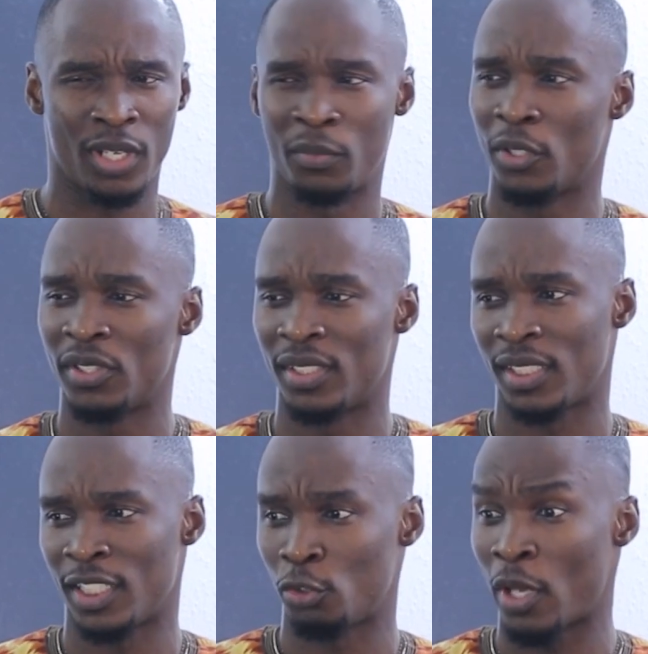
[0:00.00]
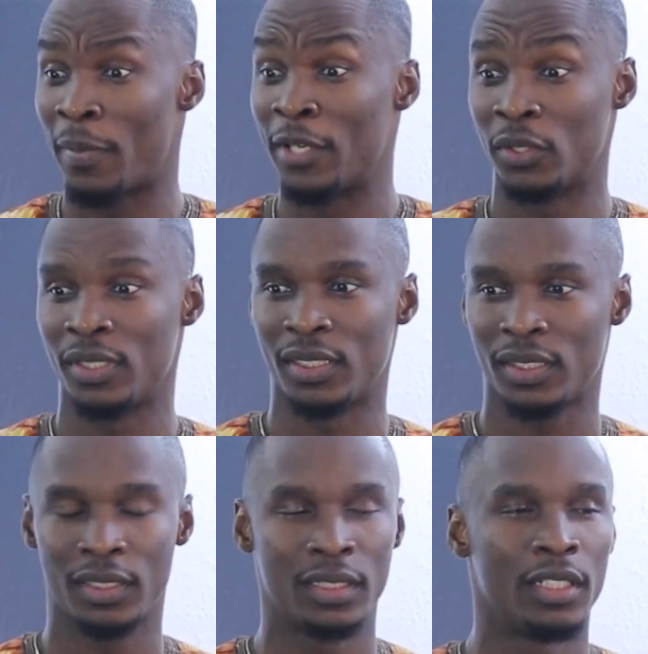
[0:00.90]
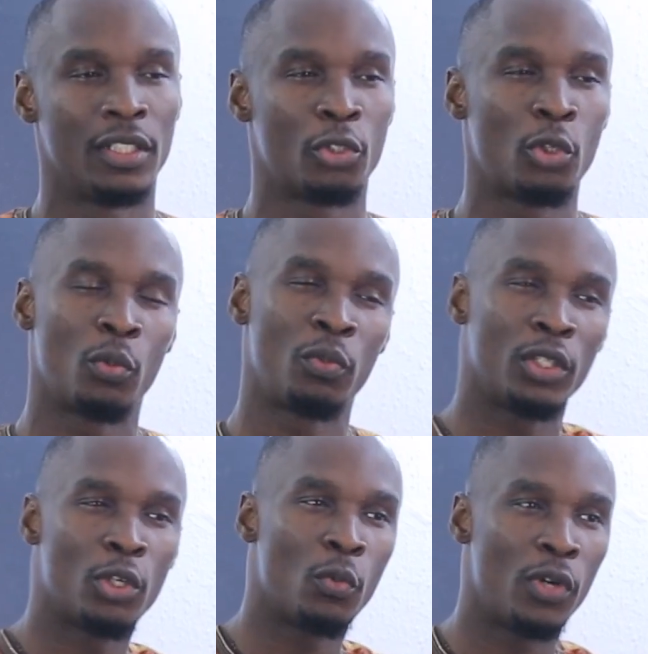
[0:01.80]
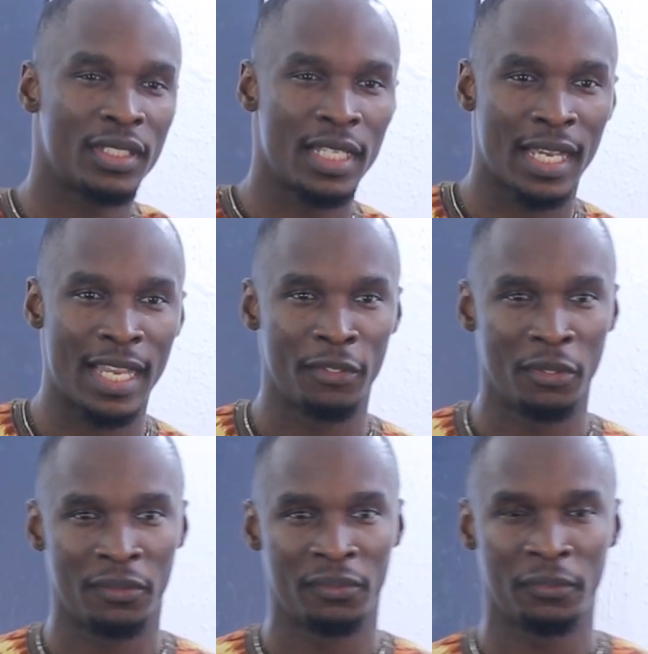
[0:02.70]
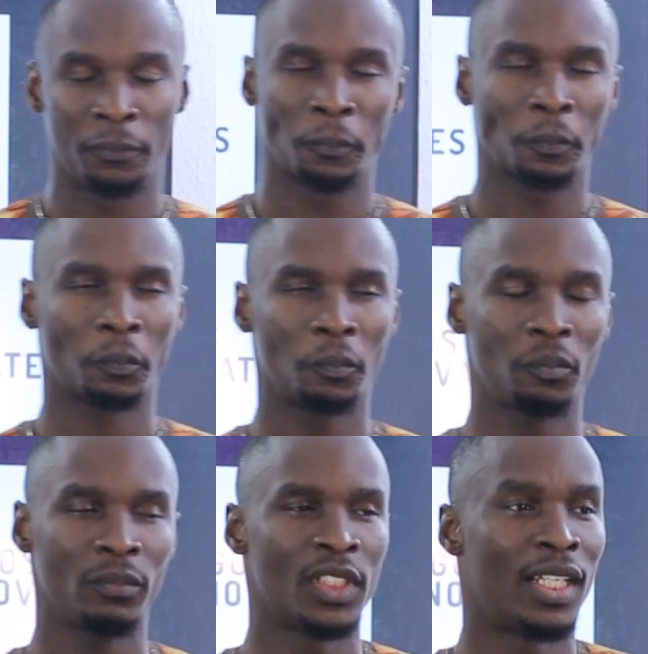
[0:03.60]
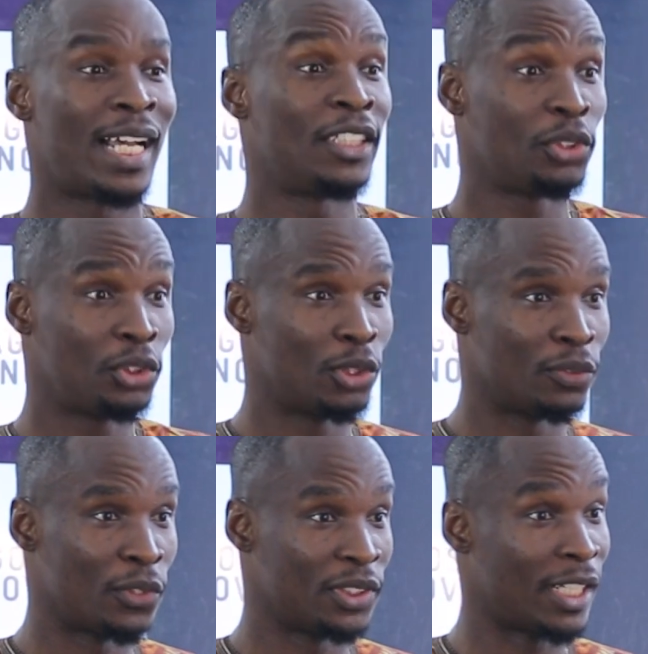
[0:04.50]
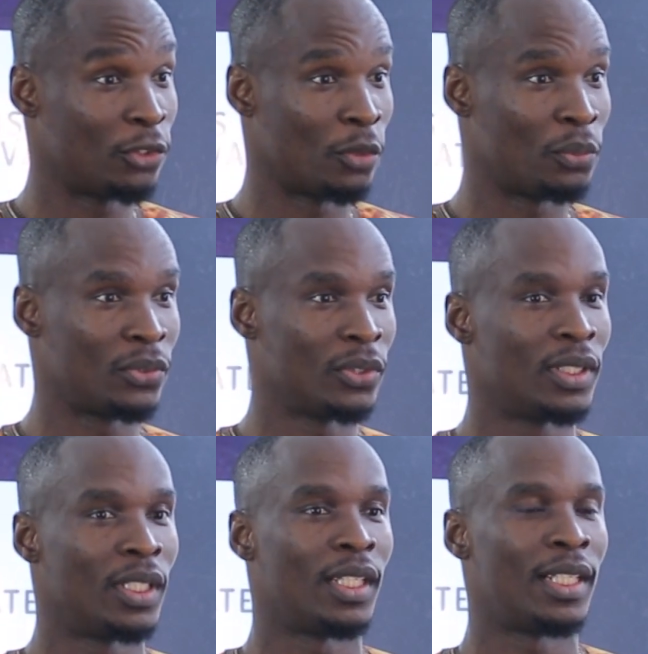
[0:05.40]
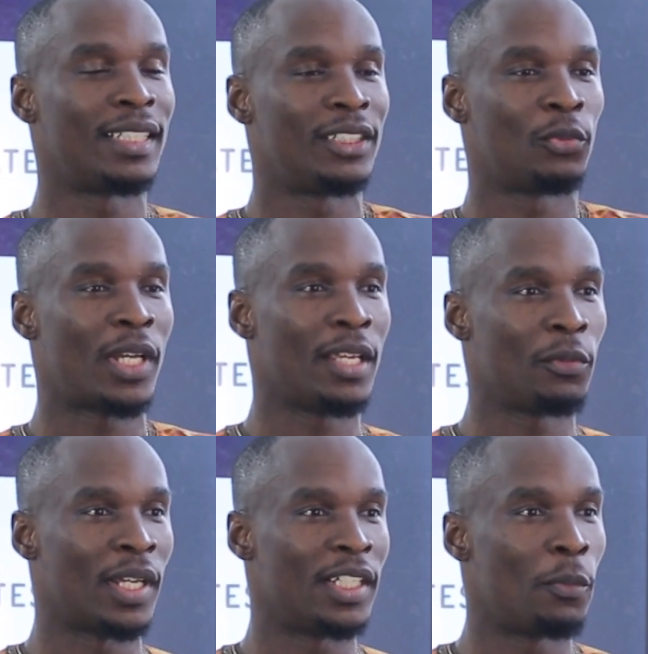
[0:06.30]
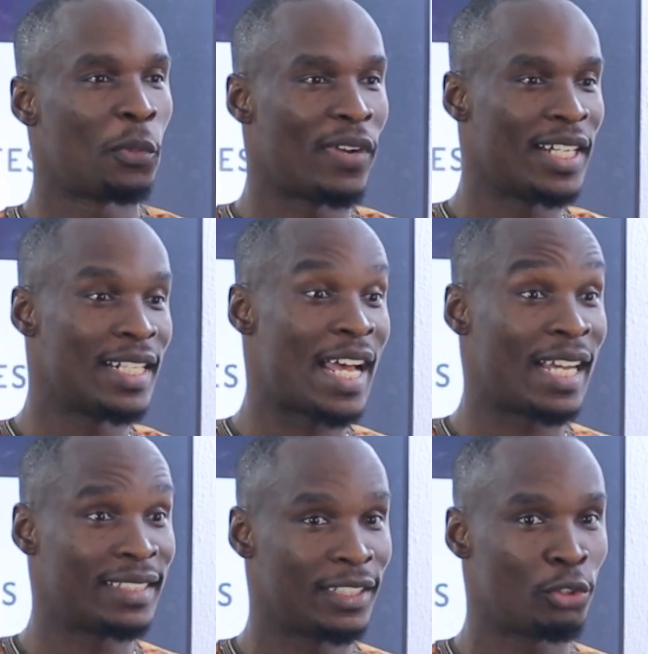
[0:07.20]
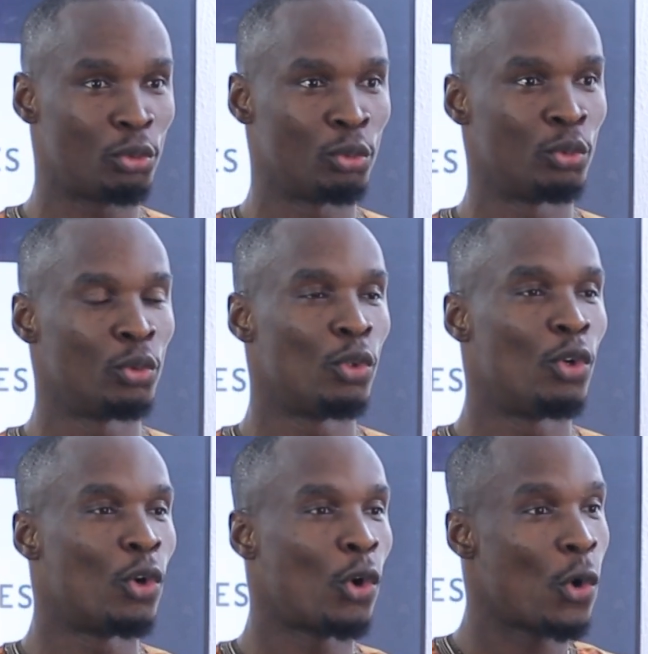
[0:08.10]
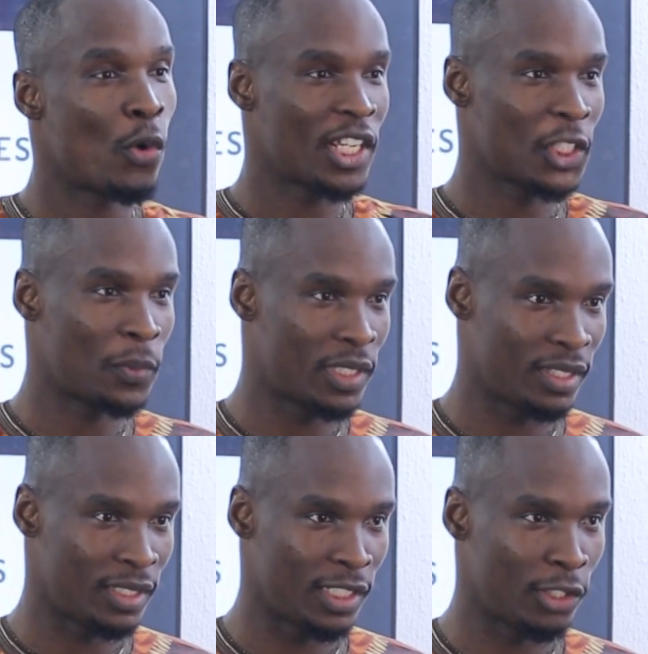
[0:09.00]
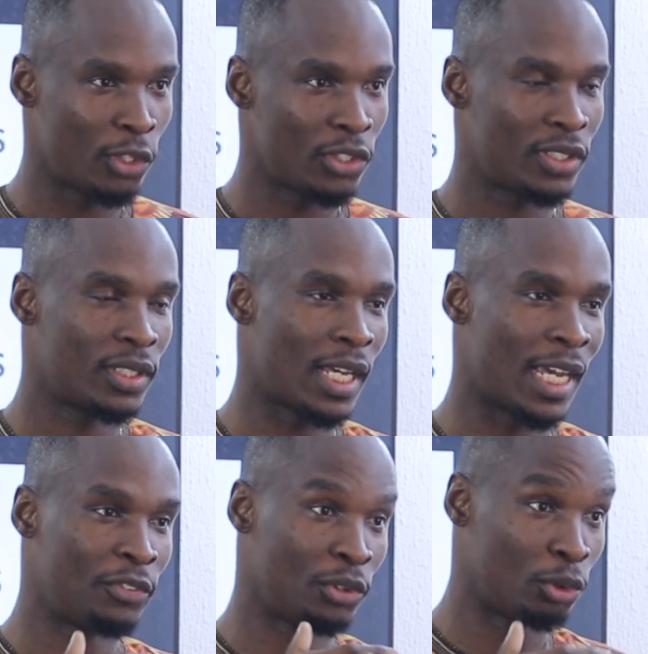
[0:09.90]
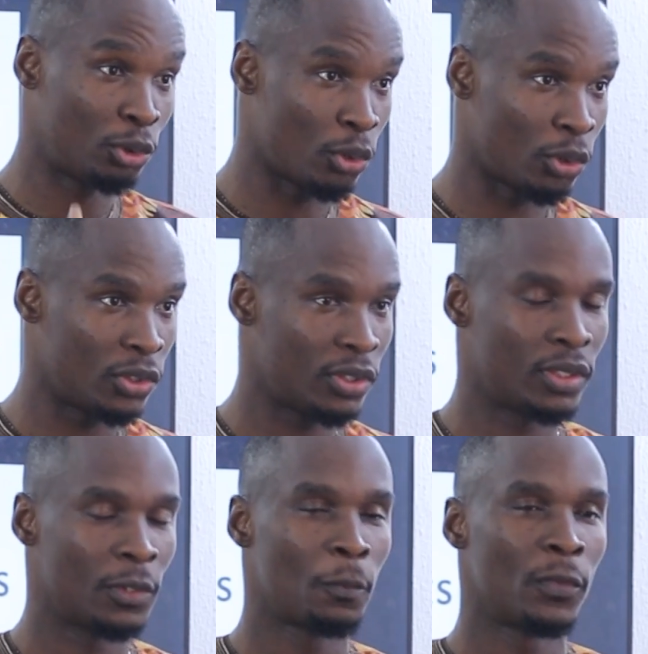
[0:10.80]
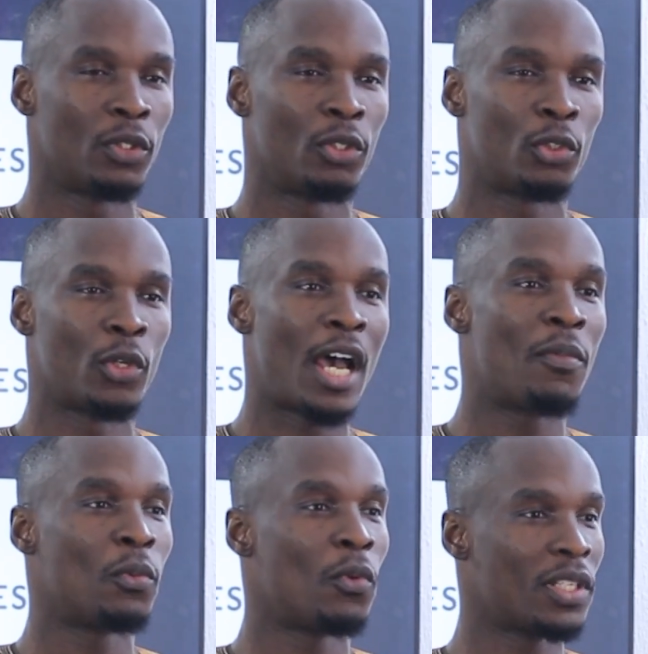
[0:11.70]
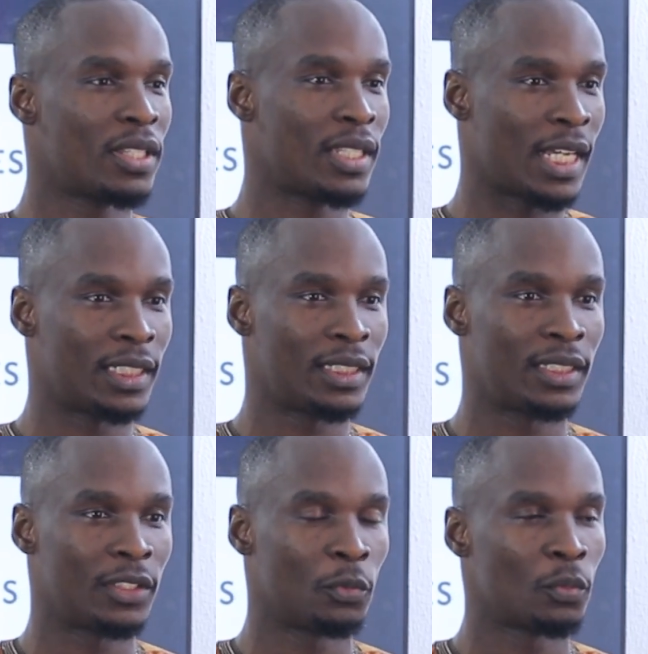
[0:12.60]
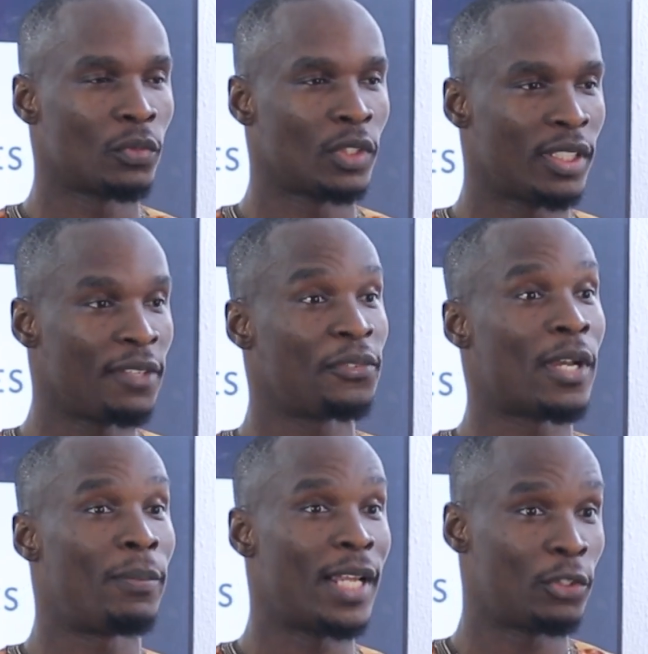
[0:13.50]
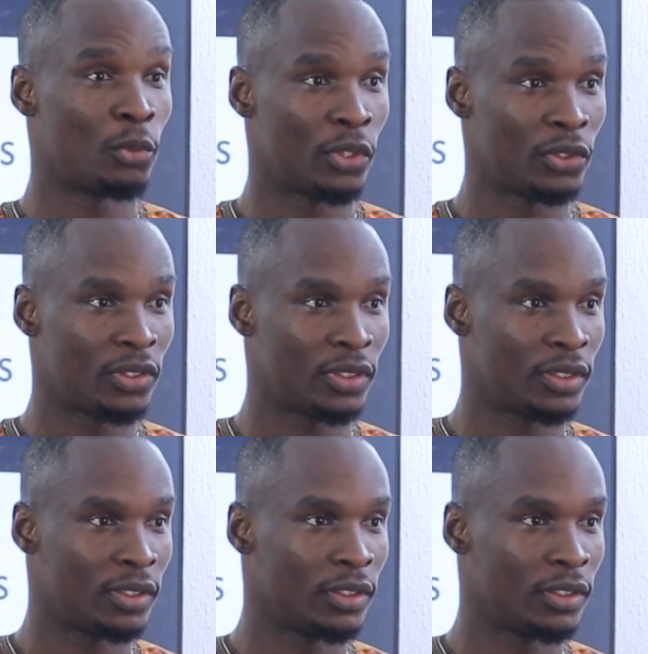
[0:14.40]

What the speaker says: I'm not doing this again, you abandon it. So we don't want that kind of attrition for startups. That is why we are now providing access to co-working spaces in Lagos at reduced costs. So how it works is that if you apply to us,